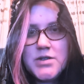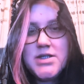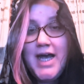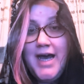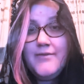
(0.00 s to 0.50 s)
to
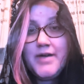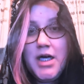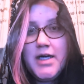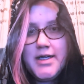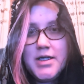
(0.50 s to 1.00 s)
have it
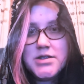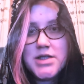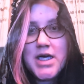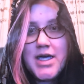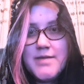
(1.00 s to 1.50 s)
on at all
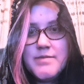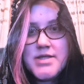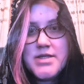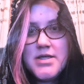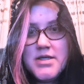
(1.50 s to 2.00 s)
times,